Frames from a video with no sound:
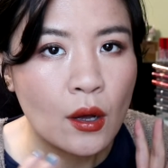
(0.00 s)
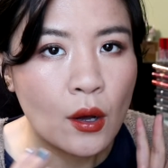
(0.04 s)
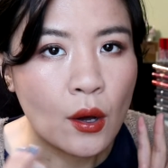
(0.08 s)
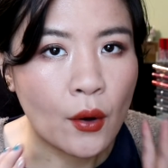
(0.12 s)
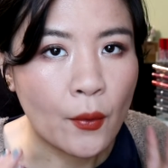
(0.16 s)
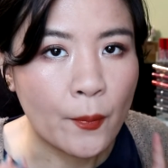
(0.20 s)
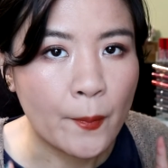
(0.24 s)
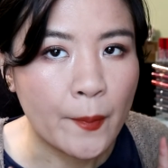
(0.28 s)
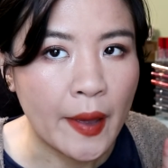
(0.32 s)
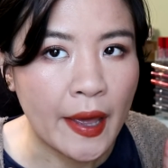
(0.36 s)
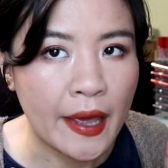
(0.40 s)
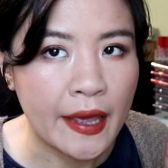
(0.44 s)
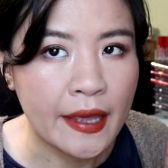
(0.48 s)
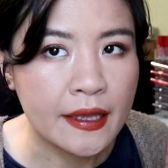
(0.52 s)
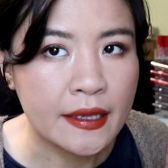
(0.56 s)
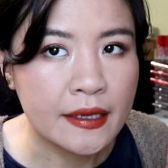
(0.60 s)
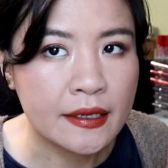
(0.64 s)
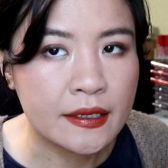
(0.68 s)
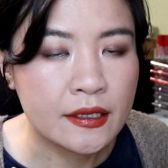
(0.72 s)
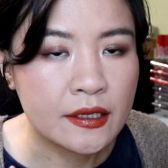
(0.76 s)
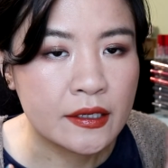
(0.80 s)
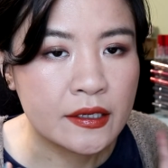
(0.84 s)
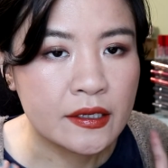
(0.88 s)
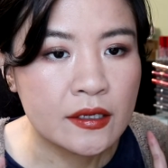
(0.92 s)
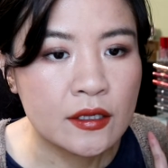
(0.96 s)

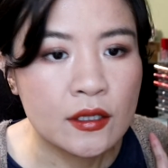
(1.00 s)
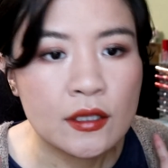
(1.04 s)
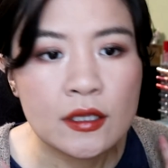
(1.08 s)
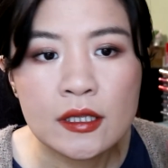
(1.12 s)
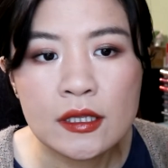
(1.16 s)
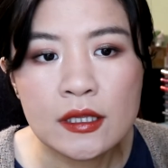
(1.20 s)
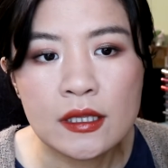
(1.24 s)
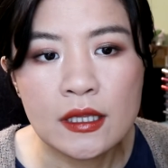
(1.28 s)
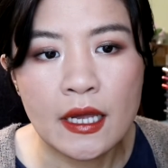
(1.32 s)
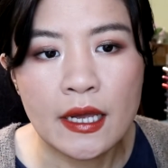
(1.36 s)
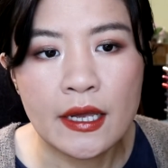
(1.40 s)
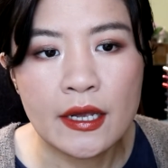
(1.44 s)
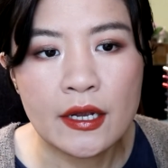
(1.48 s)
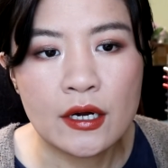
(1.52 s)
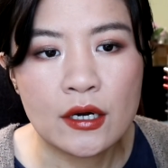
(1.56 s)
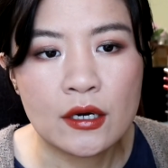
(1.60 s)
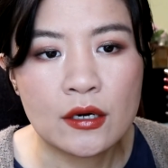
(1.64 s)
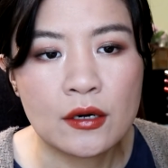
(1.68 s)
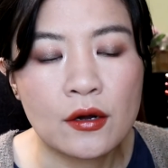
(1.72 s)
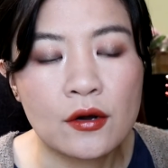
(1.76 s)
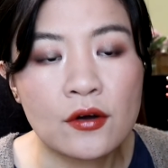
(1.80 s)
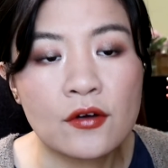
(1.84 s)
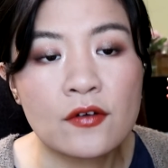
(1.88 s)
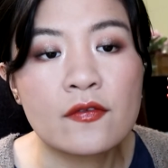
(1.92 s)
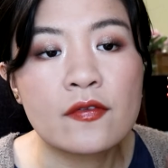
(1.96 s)
opaque layer
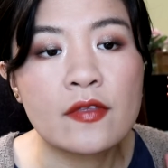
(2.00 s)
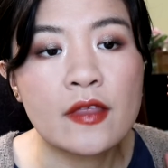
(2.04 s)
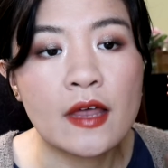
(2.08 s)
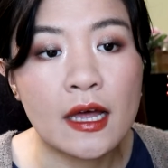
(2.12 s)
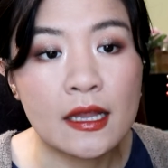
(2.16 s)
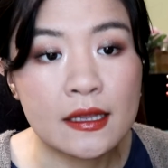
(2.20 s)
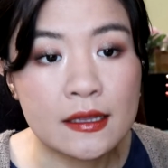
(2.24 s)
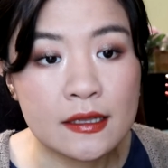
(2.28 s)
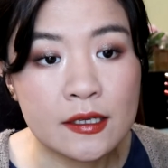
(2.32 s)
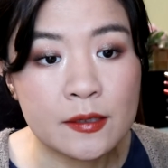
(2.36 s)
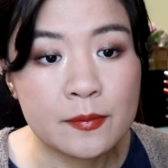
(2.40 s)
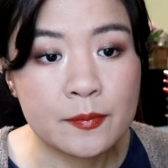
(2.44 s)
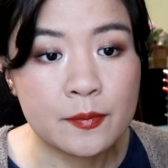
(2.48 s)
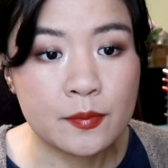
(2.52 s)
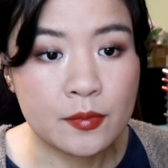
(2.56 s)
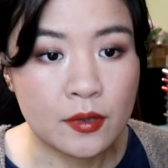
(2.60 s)
of that lip